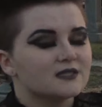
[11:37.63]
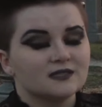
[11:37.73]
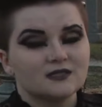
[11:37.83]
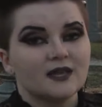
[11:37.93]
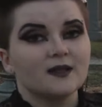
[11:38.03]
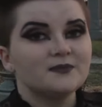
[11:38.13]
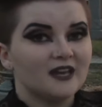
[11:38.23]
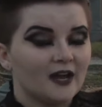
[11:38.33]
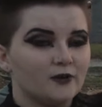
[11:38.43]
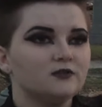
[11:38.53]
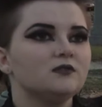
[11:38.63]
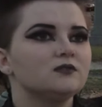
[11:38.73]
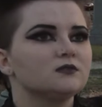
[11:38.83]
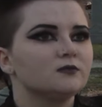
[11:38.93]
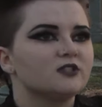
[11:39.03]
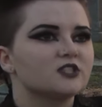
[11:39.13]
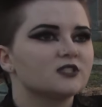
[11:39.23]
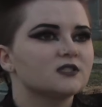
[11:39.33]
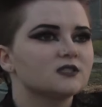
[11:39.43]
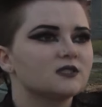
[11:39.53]
in Salem town, which
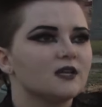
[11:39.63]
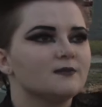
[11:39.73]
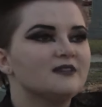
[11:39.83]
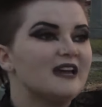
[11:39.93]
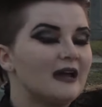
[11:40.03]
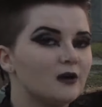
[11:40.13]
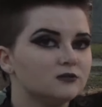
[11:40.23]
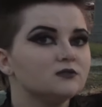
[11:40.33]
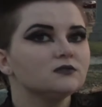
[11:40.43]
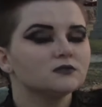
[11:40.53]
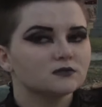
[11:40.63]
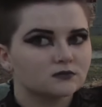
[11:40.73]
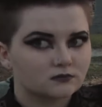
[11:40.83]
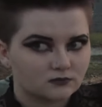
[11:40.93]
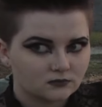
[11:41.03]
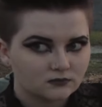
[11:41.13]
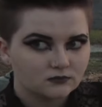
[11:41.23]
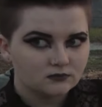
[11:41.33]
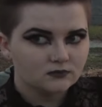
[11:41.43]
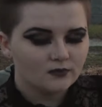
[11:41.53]
Salem town
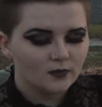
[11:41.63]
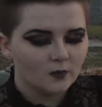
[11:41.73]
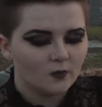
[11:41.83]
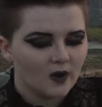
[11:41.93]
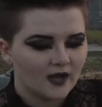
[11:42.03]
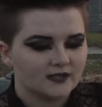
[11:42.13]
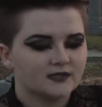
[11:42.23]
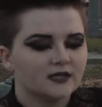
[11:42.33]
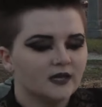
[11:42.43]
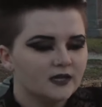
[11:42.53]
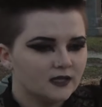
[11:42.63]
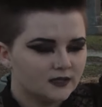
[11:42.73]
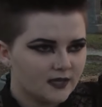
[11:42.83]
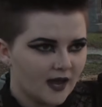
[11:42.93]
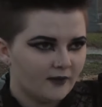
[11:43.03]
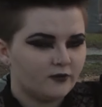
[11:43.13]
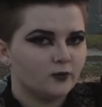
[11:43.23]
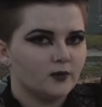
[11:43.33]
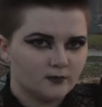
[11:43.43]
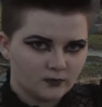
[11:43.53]
was the
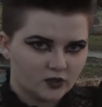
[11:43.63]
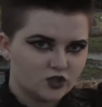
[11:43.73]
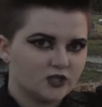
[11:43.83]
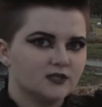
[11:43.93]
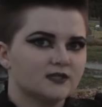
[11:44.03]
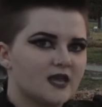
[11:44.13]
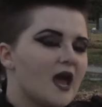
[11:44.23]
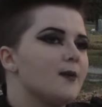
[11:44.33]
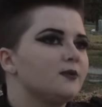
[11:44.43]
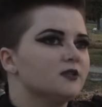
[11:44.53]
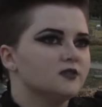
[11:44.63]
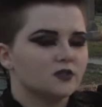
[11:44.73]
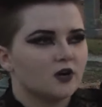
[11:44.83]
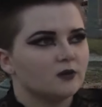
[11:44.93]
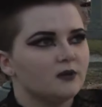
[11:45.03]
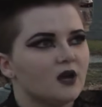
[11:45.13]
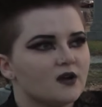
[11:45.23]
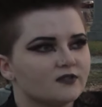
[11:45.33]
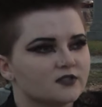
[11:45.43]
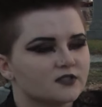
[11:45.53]
affluent merchants, captains, army
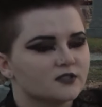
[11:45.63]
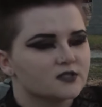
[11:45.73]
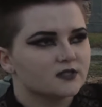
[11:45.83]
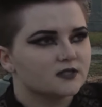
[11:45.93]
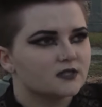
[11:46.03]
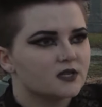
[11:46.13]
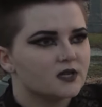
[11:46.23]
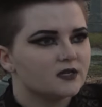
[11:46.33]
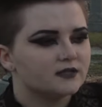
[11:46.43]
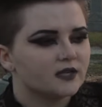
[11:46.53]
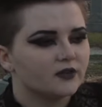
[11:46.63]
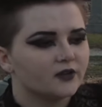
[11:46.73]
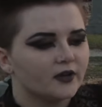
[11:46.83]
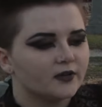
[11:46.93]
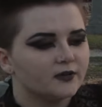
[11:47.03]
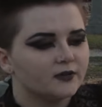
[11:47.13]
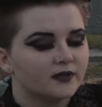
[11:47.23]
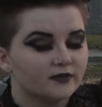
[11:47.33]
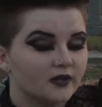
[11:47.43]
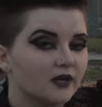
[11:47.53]
officers, etc. who
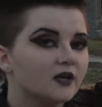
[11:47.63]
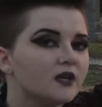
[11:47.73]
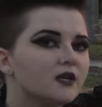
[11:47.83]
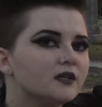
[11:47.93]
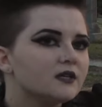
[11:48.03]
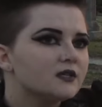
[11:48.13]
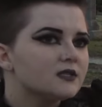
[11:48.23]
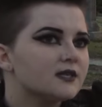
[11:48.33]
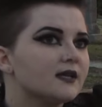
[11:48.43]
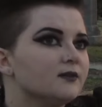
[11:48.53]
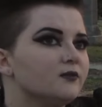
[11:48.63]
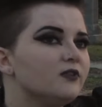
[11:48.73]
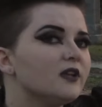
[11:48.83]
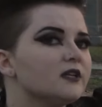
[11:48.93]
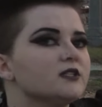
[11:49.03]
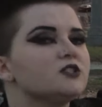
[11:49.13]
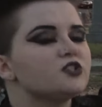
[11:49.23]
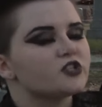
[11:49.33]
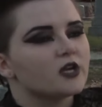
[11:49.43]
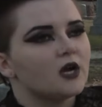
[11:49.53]
lived there. Salem Village,